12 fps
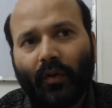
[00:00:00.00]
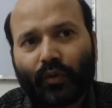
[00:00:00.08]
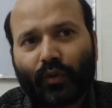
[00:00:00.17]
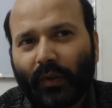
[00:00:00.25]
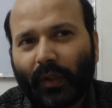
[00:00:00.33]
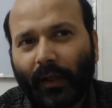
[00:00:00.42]

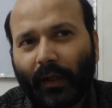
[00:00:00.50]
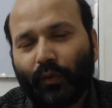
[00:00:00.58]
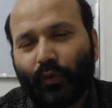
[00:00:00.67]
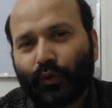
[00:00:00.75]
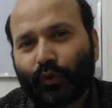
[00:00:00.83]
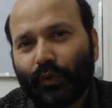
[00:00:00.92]

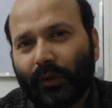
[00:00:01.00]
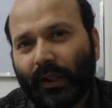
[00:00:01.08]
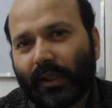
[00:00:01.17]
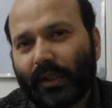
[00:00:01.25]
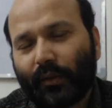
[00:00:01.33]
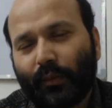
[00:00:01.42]
So
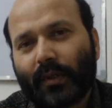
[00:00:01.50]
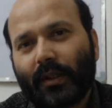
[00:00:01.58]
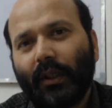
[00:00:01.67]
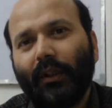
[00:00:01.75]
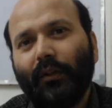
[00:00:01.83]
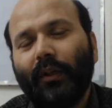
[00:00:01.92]
this
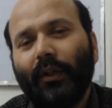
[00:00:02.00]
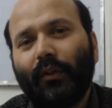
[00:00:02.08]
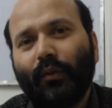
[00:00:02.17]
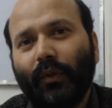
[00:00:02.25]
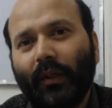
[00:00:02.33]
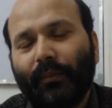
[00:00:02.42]
question you need
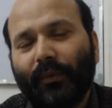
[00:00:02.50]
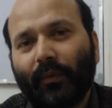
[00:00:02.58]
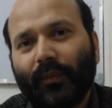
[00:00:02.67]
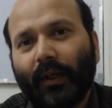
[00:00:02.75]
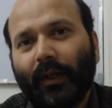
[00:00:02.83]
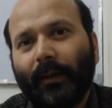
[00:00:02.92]
to deal
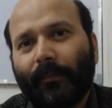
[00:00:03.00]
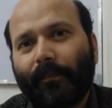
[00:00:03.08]
from the